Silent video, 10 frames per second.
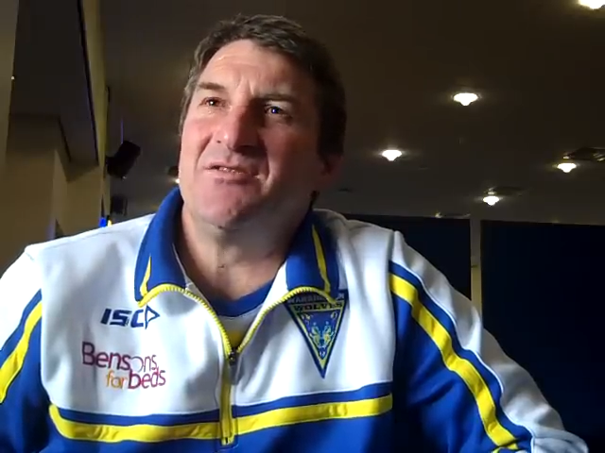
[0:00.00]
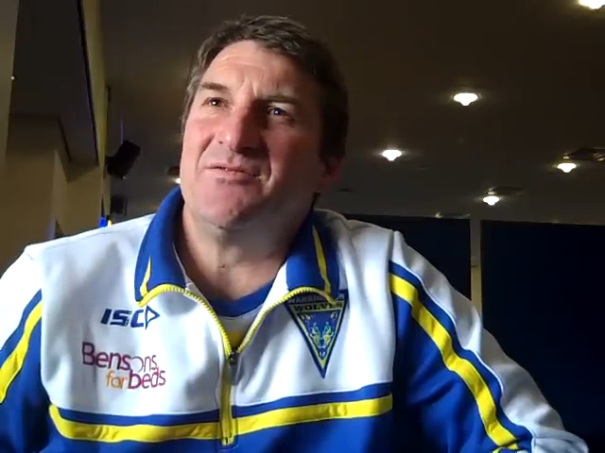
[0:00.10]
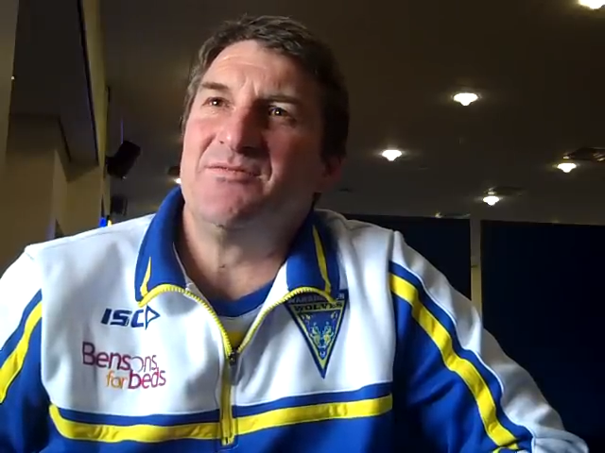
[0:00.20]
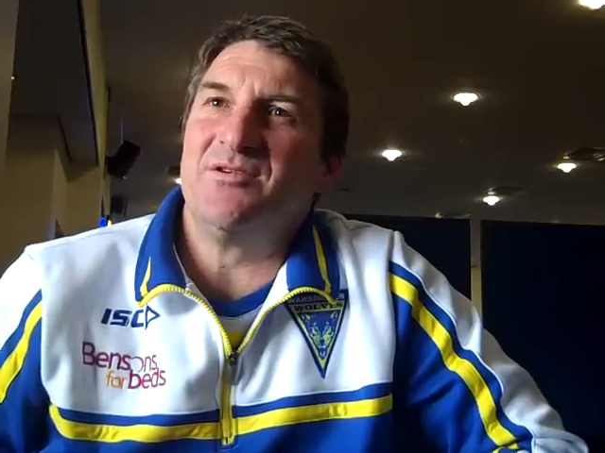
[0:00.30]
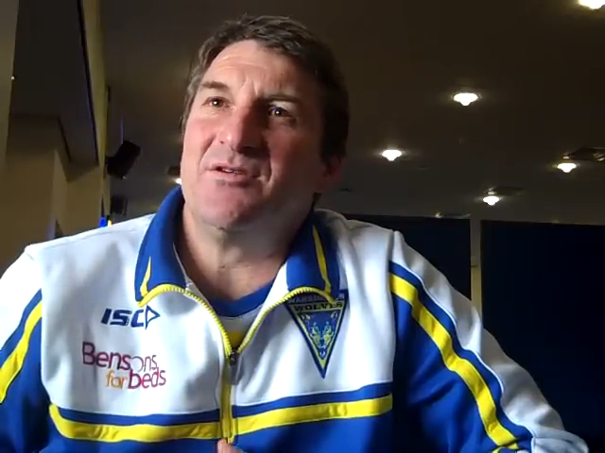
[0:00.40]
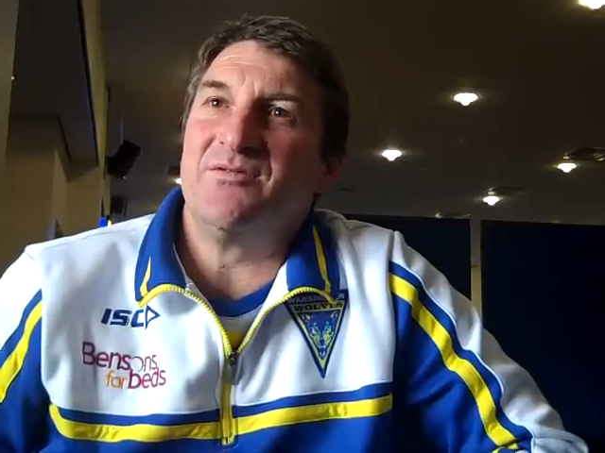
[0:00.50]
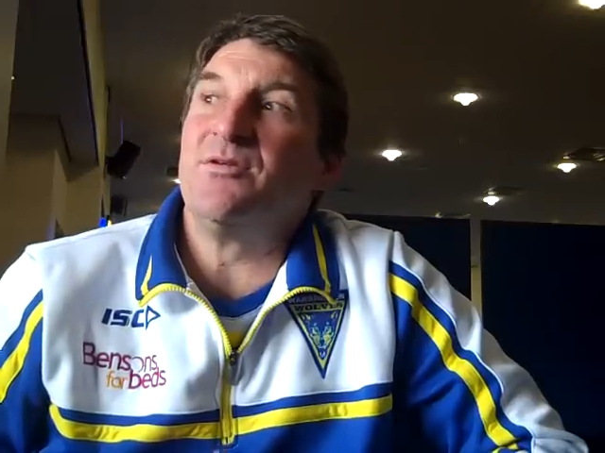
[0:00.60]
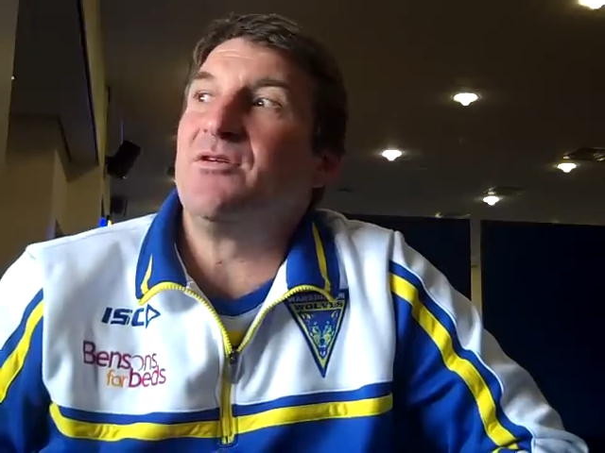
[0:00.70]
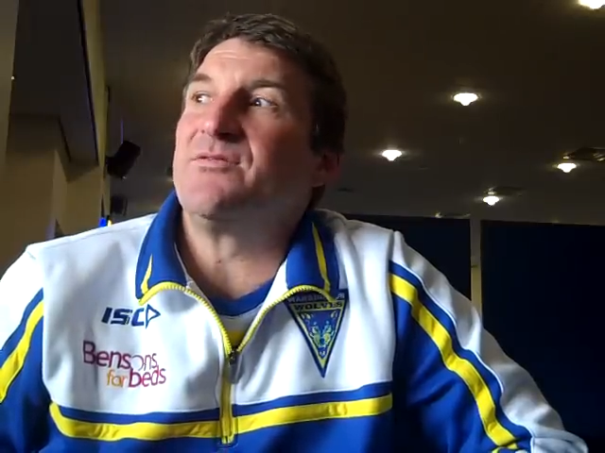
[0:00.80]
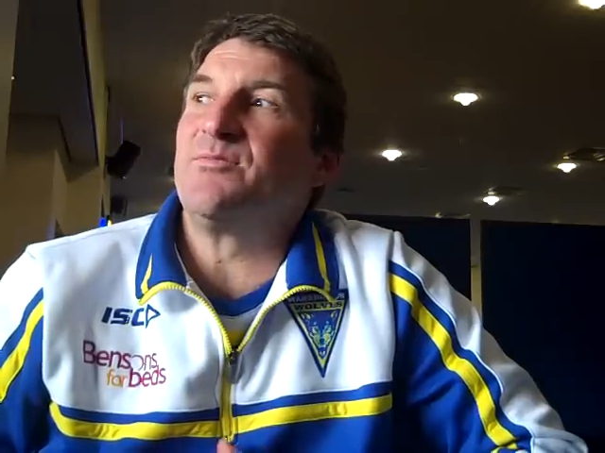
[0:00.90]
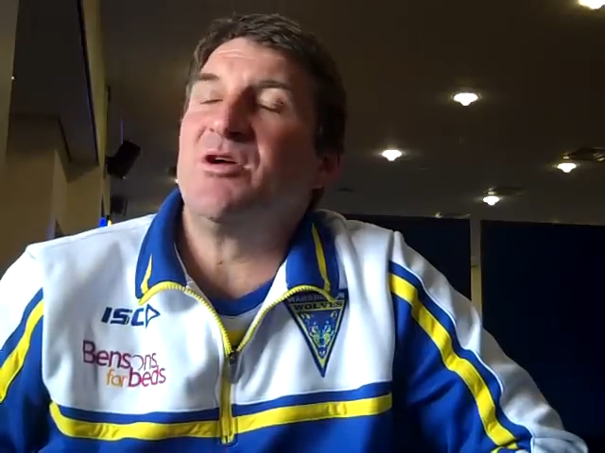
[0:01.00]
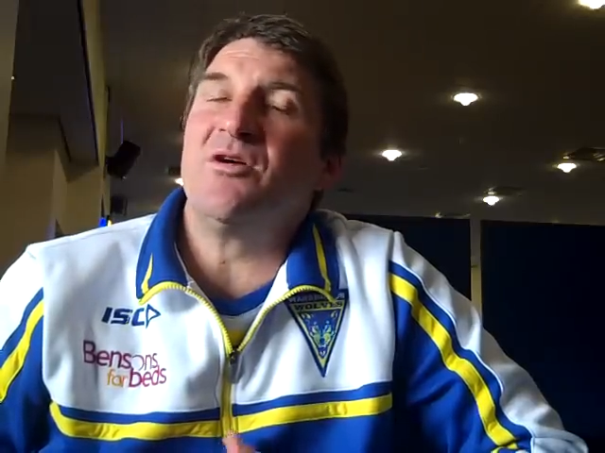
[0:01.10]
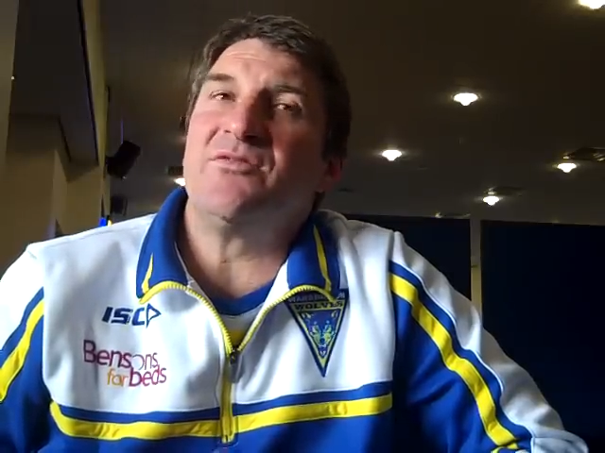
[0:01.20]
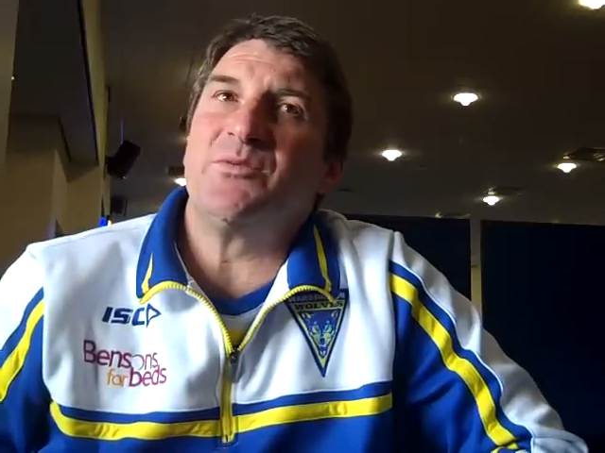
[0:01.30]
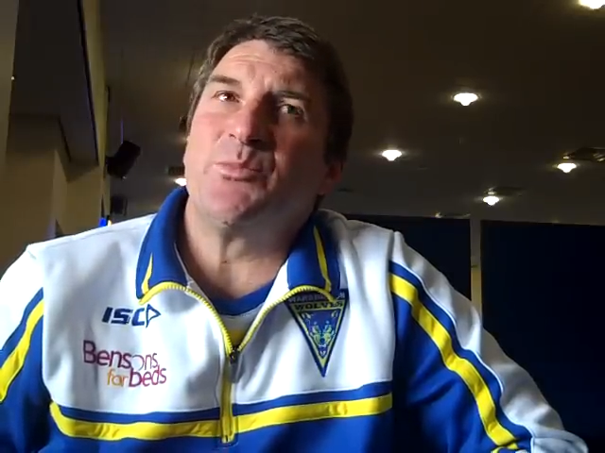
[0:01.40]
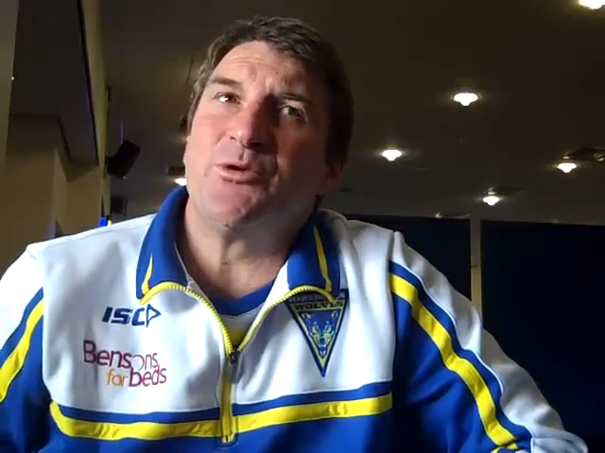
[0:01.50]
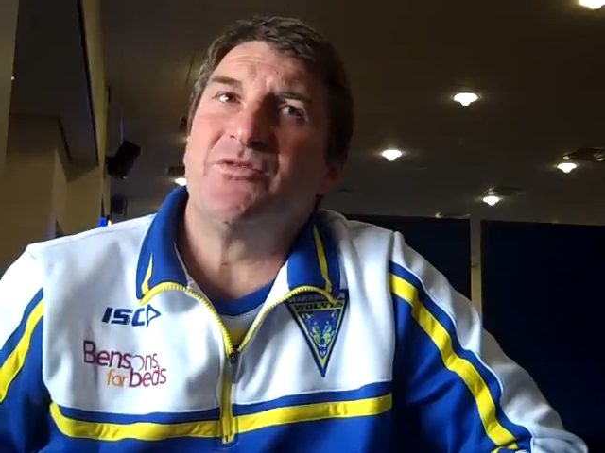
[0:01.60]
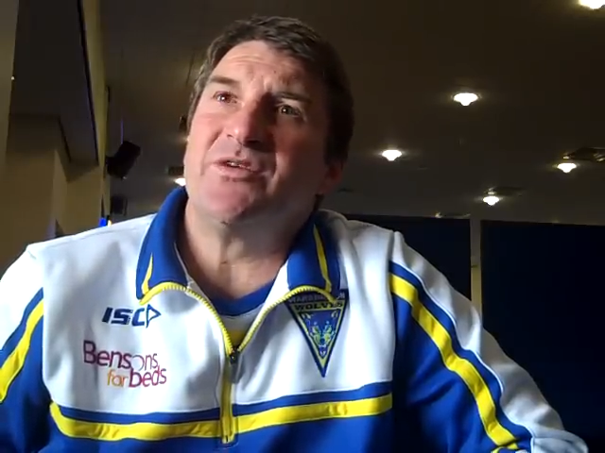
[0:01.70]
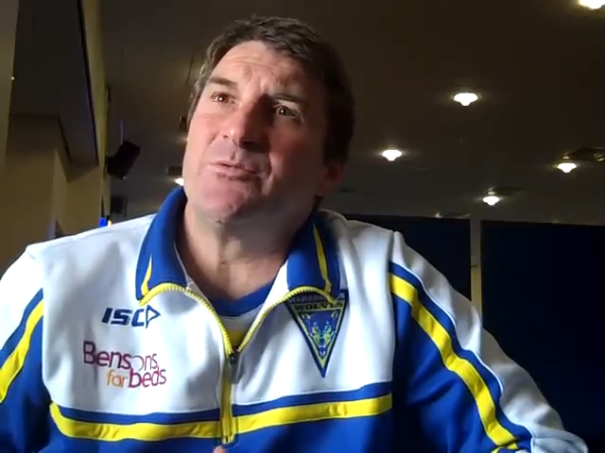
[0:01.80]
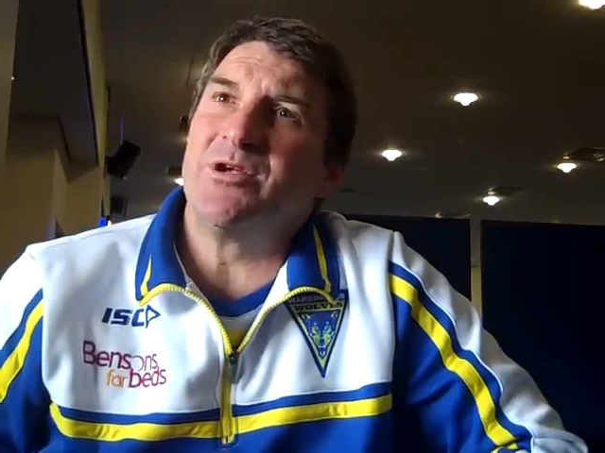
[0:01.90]
of
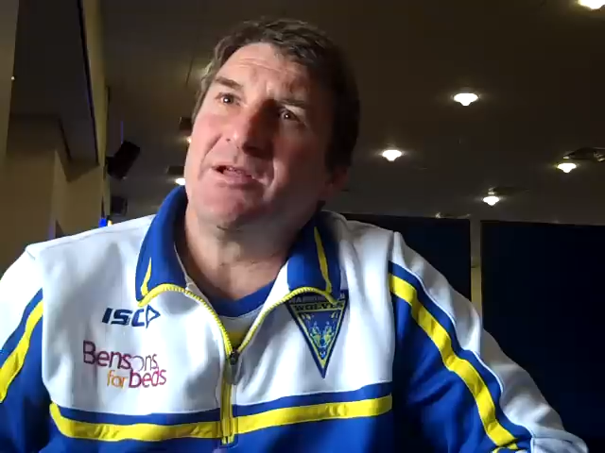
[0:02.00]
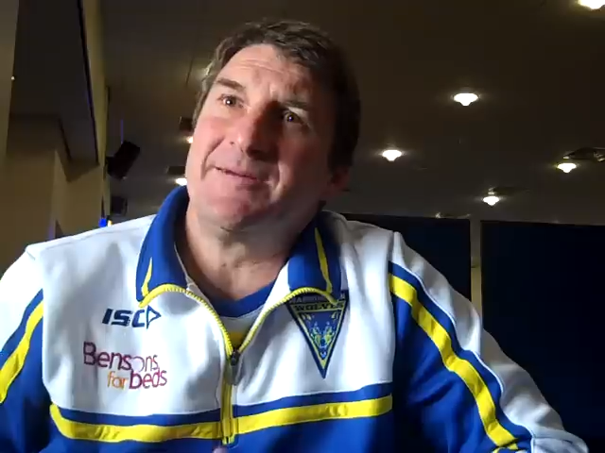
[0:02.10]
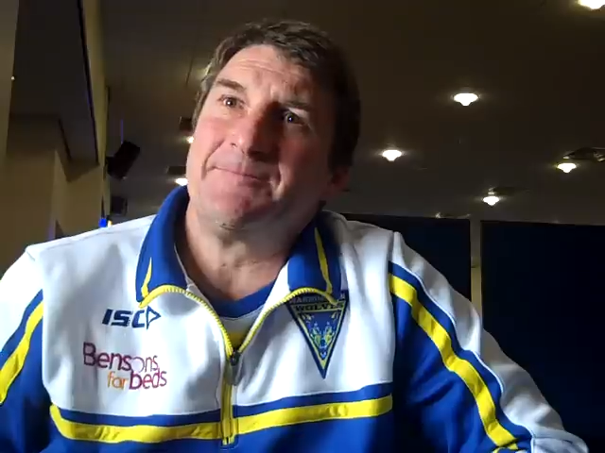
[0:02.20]
improving, really.